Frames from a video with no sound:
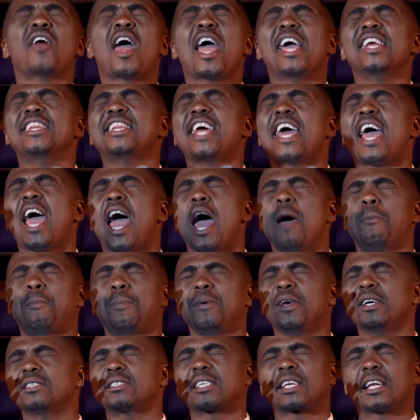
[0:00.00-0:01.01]
they're in their
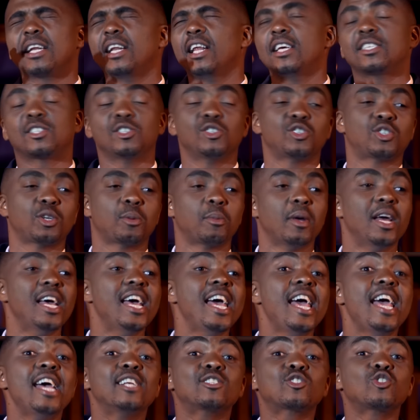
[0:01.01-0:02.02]
happiest relationship.
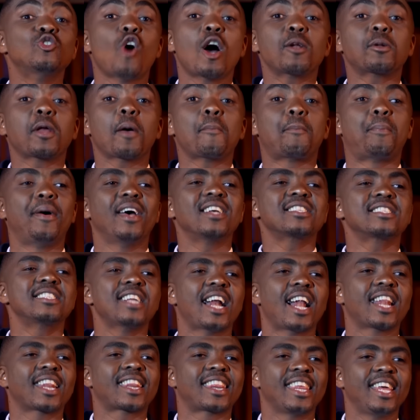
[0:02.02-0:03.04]
It's not a
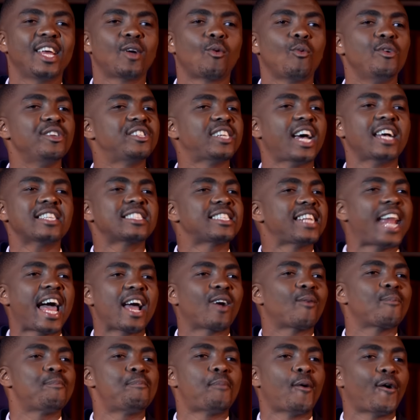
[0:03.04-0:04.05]
personal thing. We just
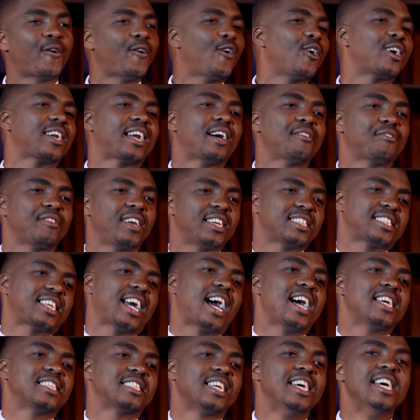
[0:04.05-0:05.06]
like pornography as
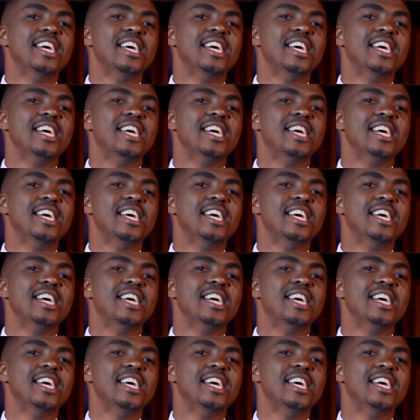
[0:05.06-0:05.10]
guys.